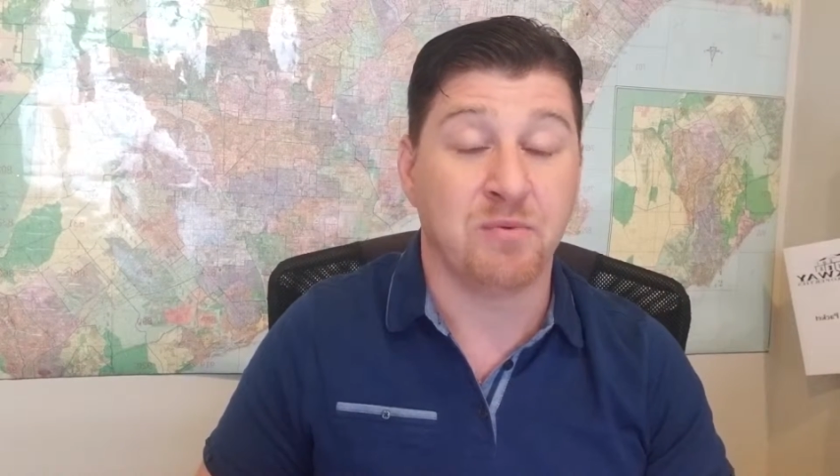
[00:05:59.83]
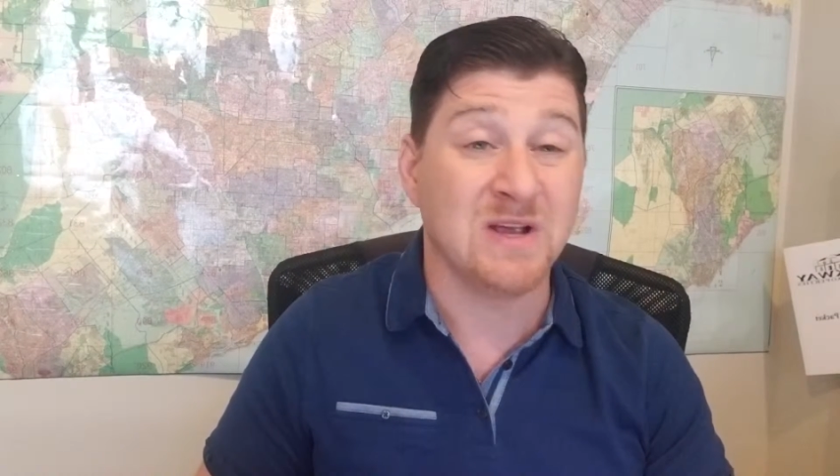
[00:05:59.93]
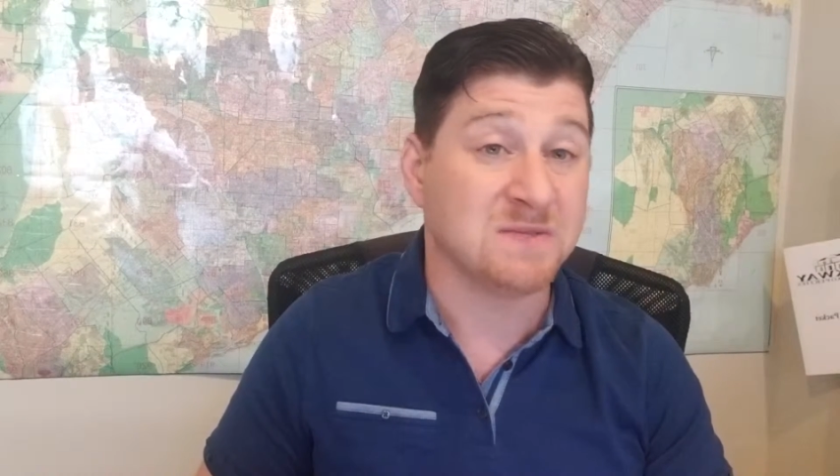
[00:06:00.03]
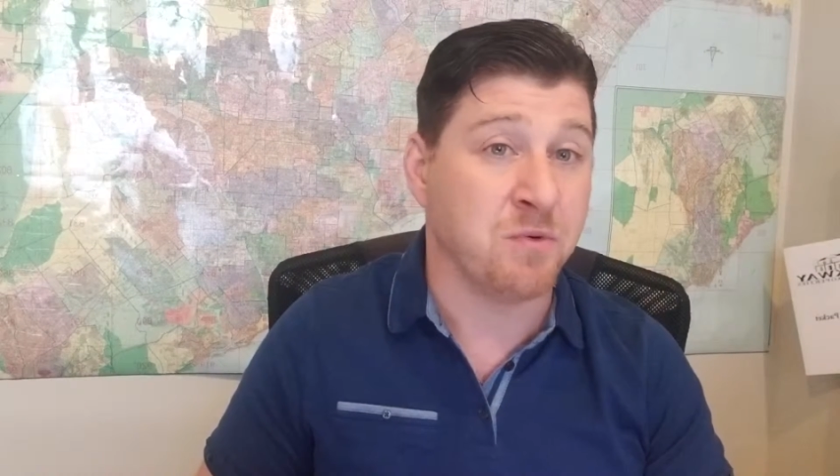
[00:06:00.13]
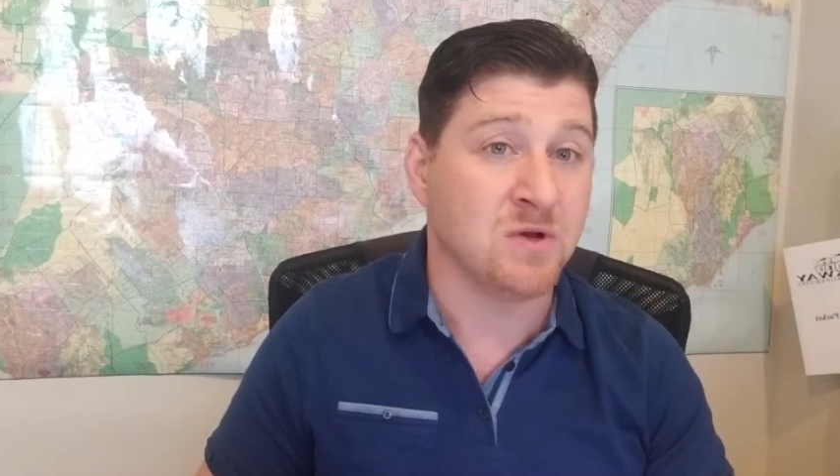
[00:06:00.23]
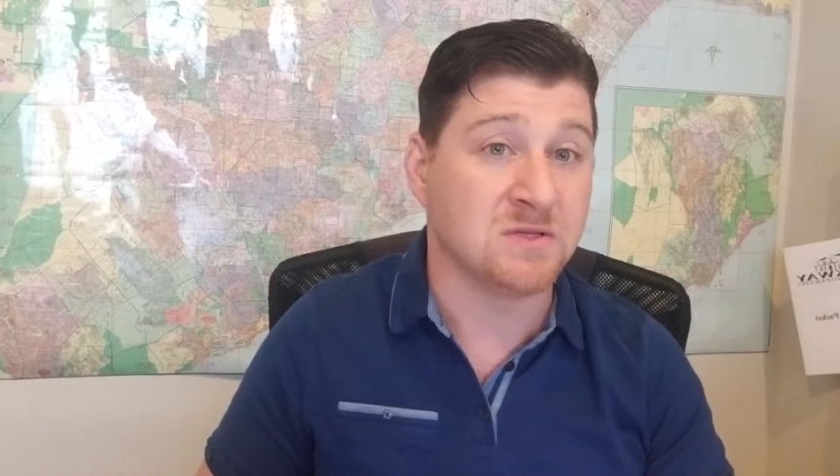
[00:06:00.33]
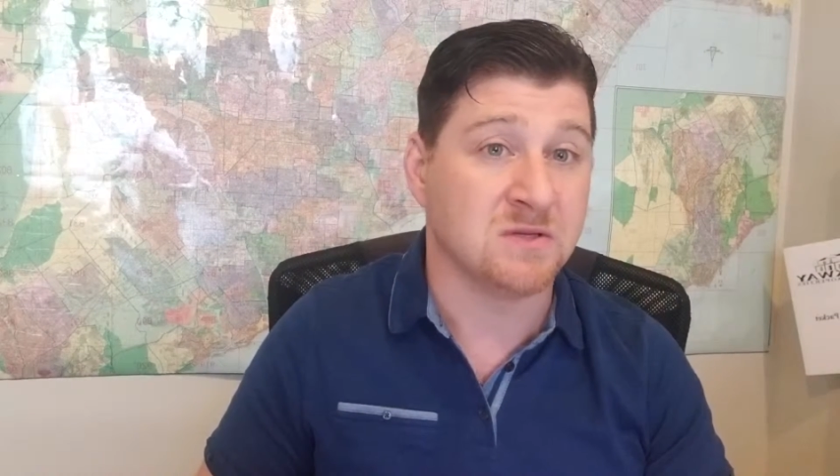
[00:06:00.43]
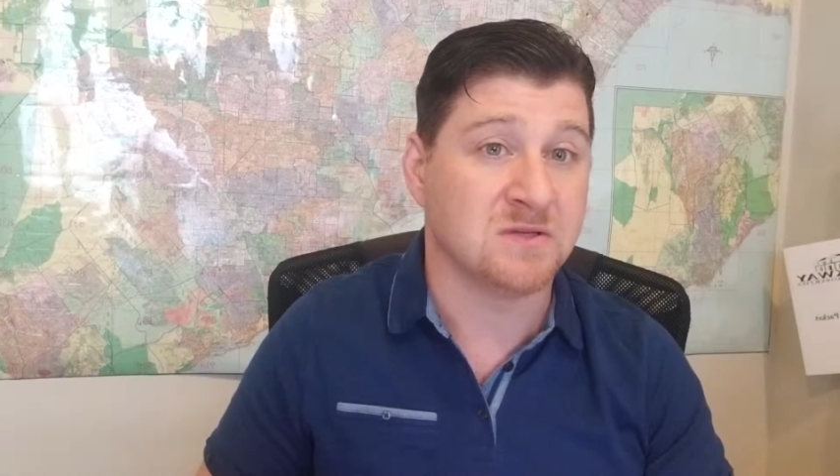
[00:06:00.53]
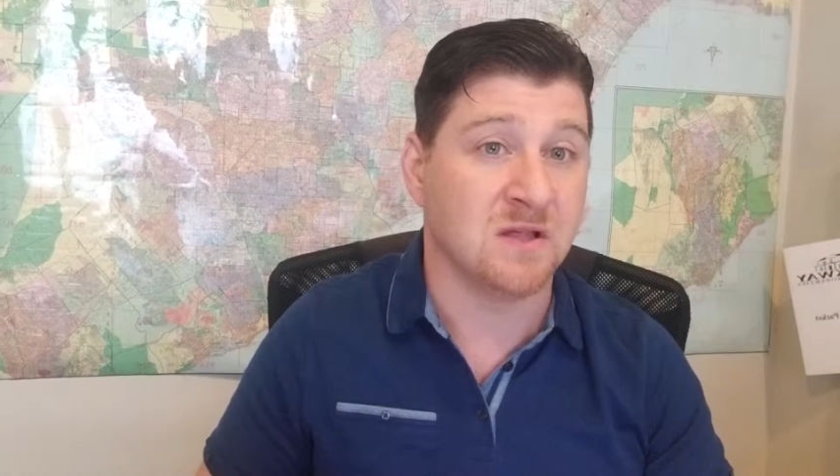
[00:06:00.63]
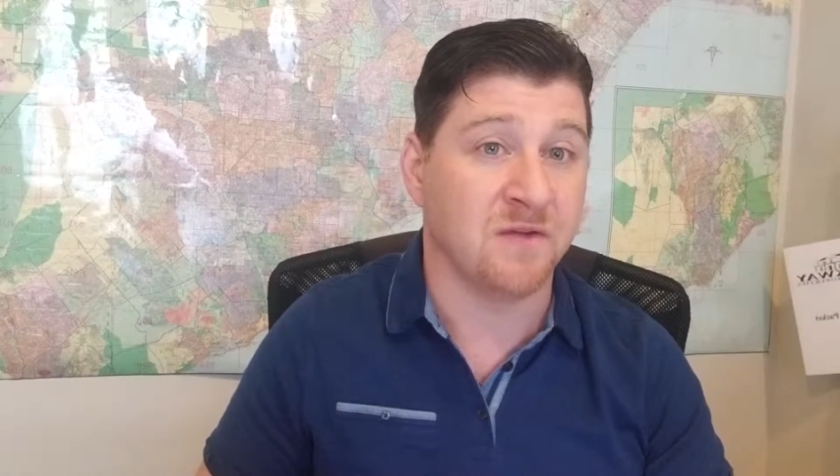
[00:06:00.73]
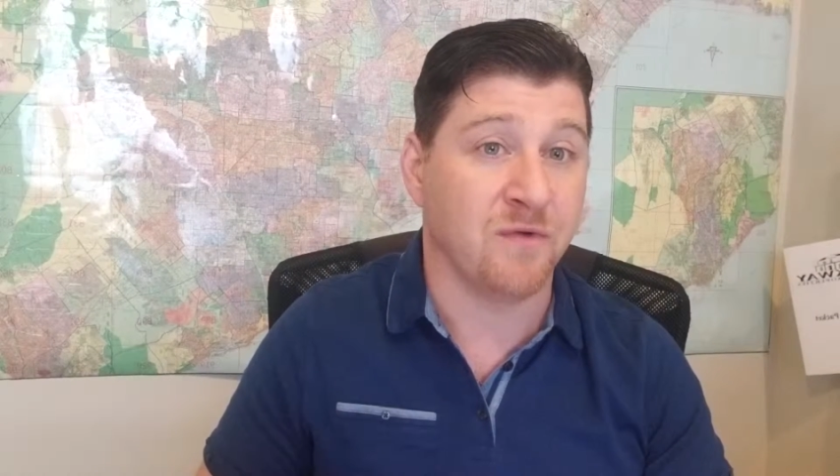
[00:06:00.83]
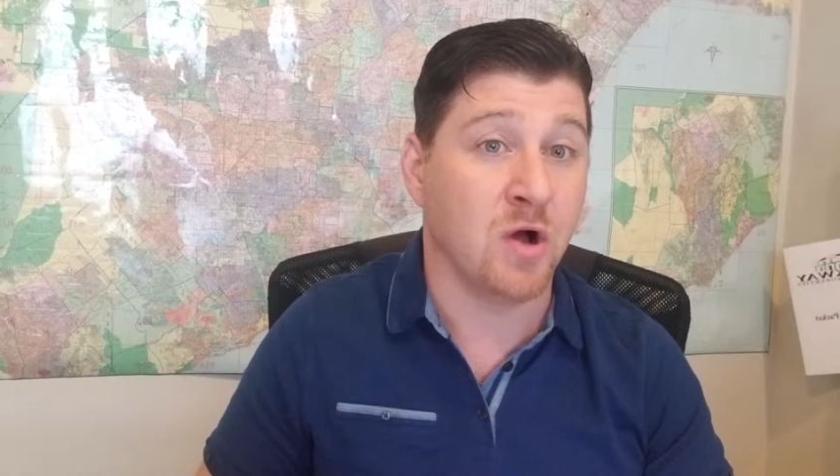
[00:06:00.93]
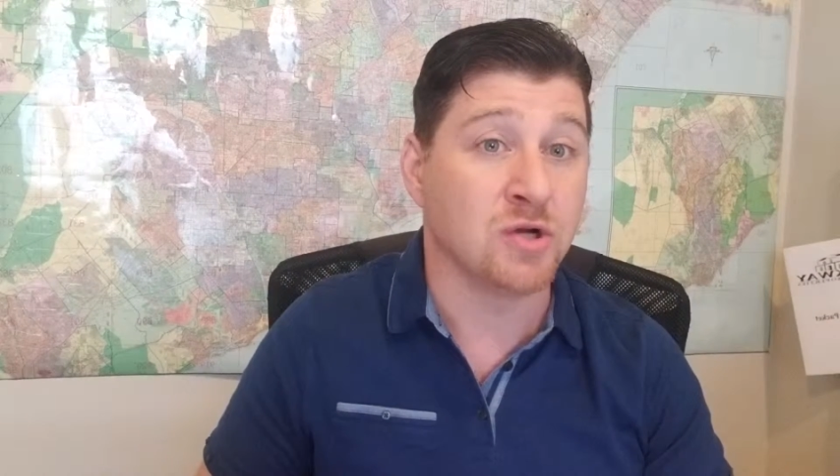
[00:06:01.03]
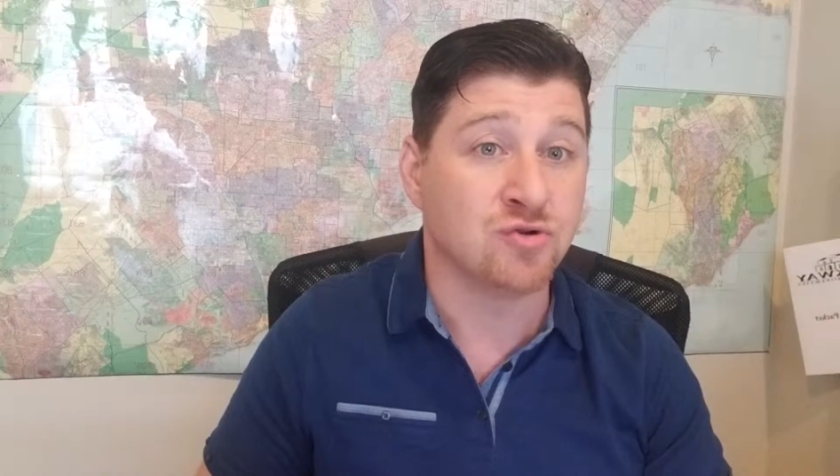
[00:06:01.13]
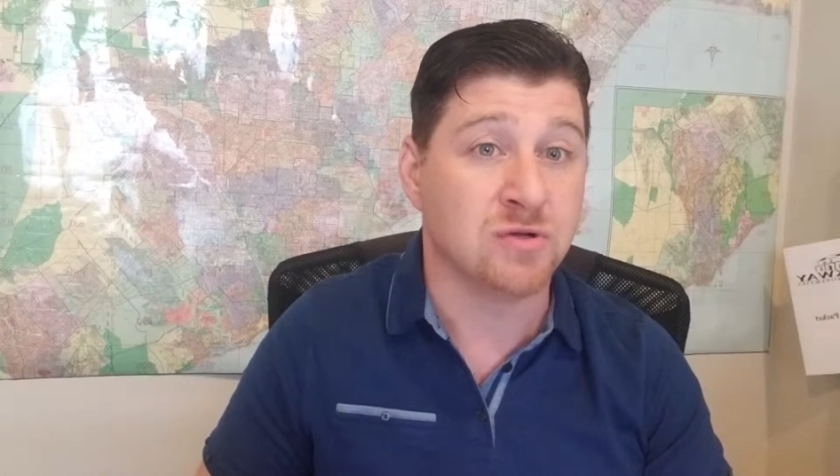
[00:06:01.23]
price points selling for
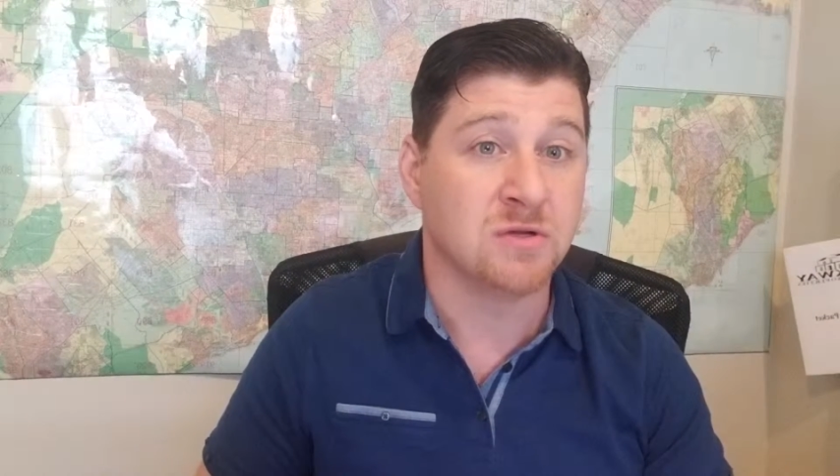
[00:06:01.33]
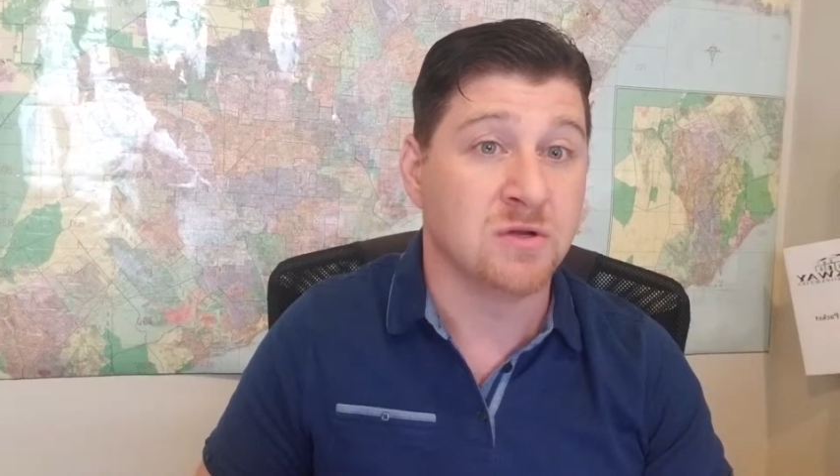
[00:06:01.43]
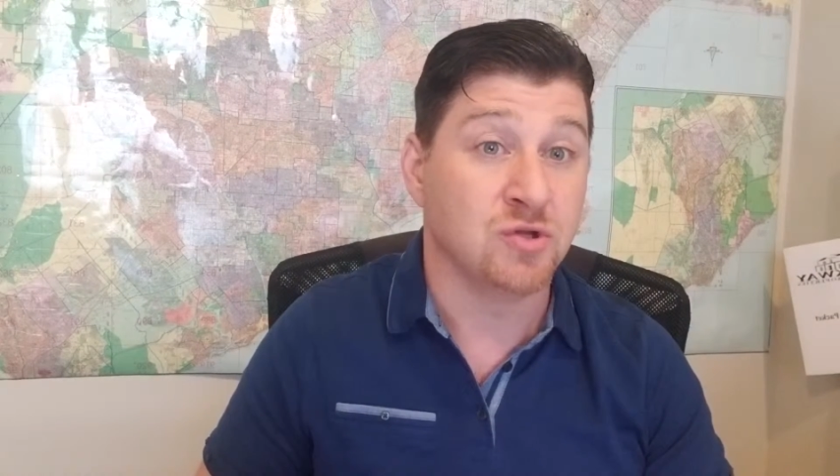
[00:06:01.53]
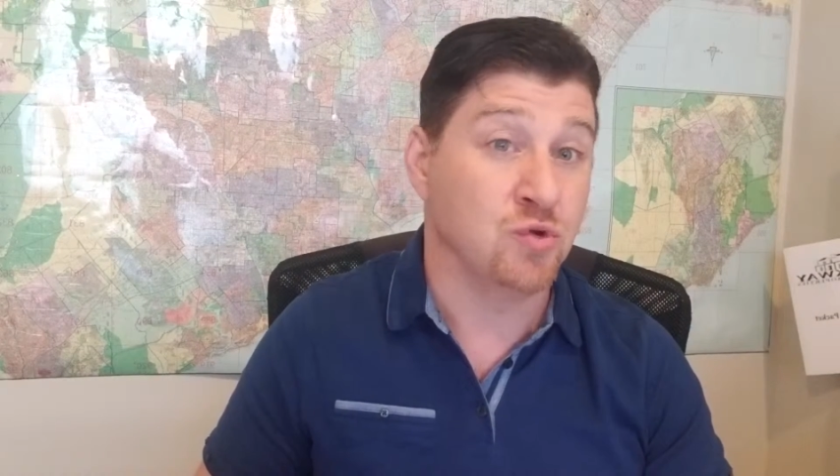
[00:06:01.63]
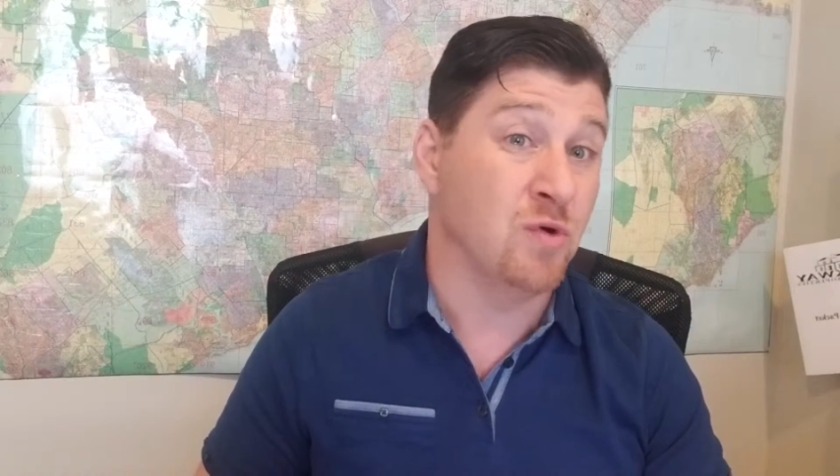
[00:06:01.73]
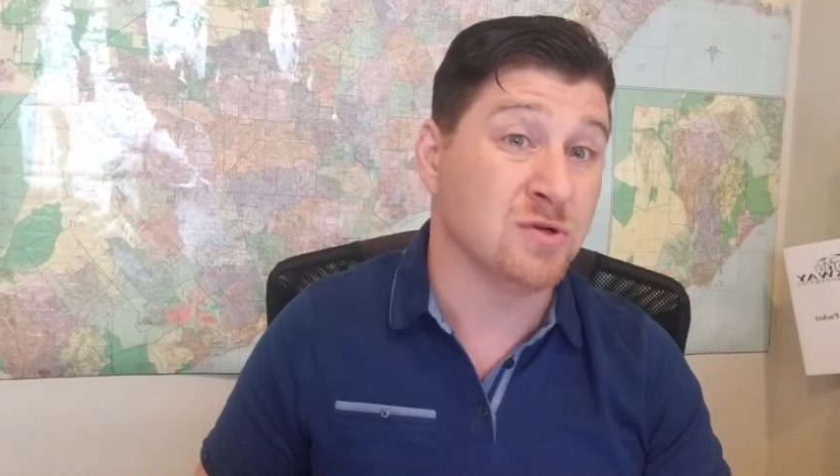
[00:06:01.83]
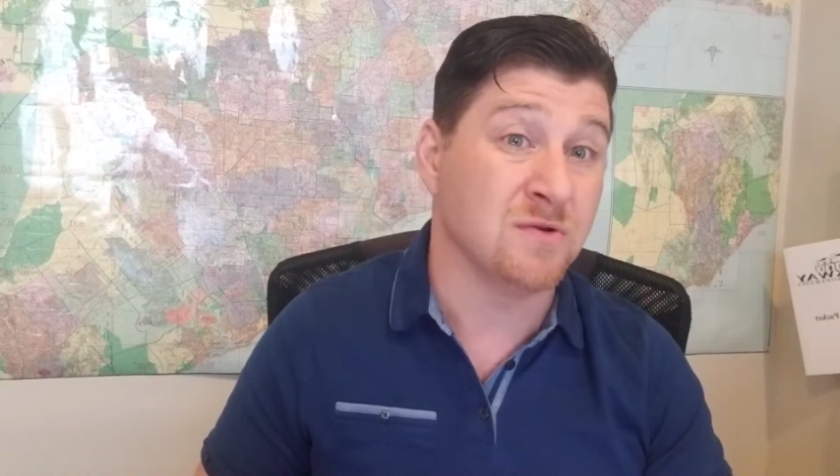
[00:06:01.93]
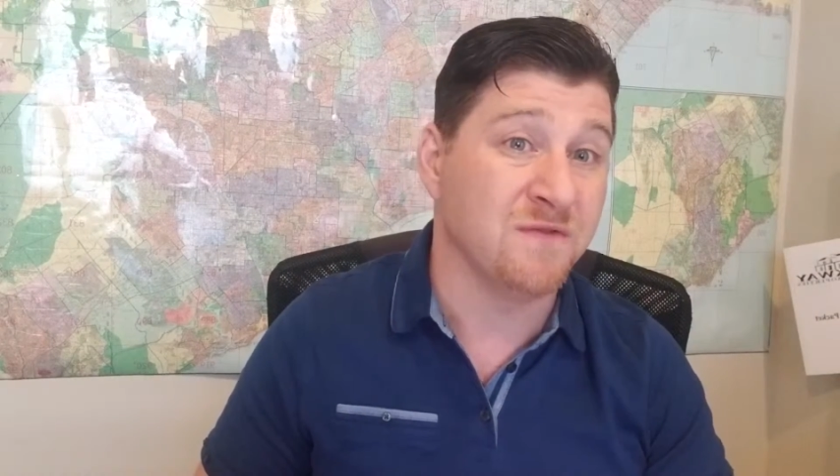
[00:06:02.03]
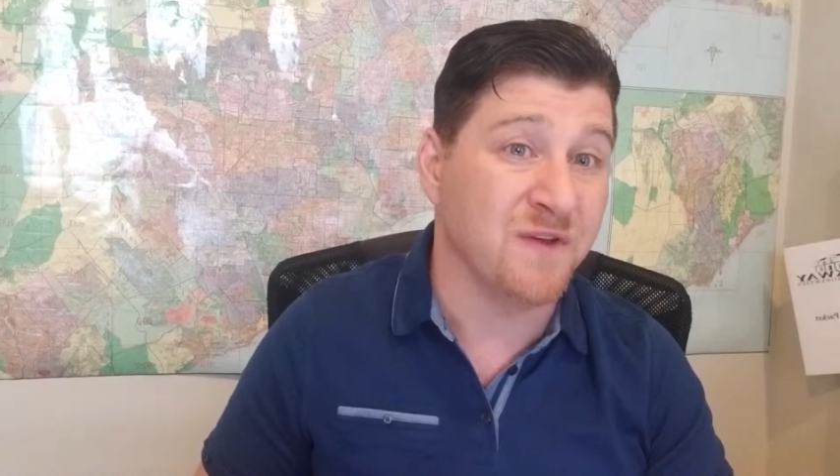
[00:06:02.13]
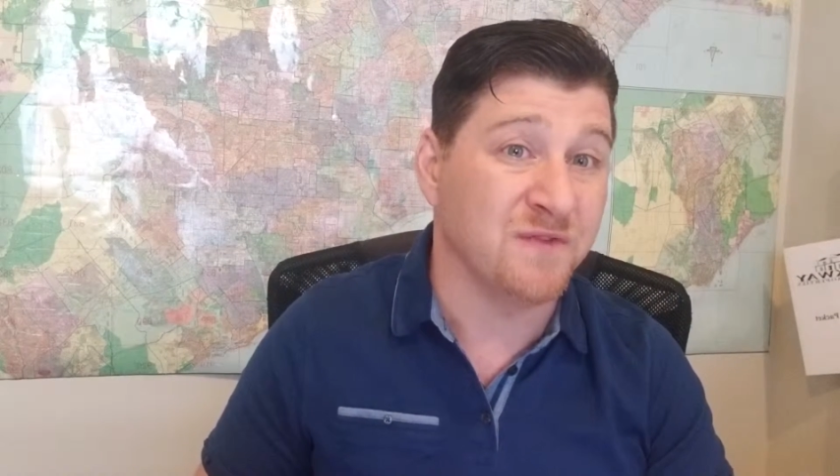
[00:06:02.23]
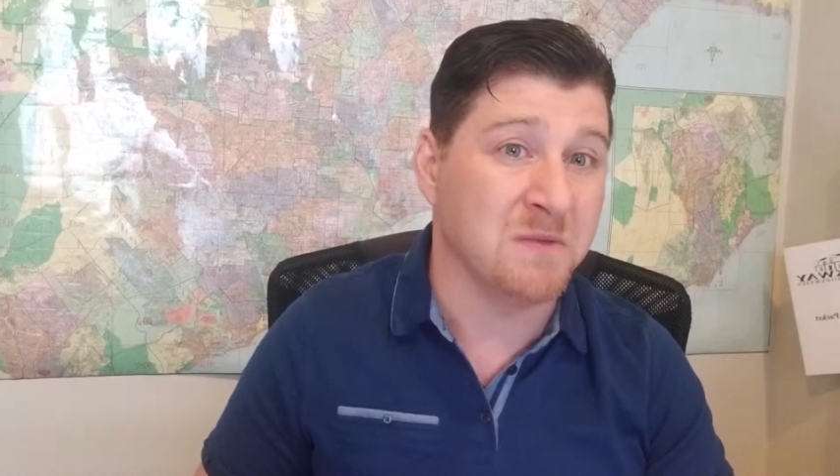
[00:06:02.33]
$100-250